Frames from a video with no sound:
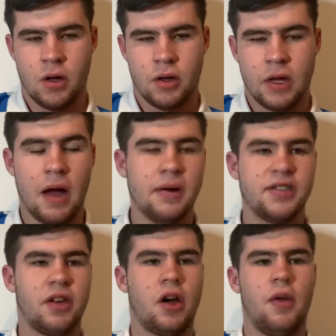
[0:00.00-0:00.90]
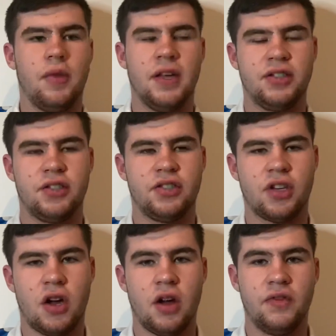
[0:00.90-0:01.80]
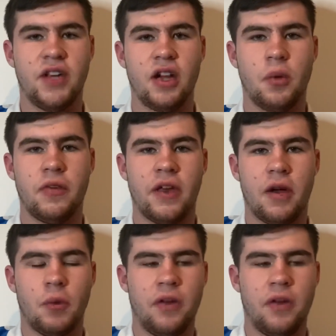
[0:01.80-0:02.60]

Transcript: Cowley's are gone. Let's just sort of deal with it.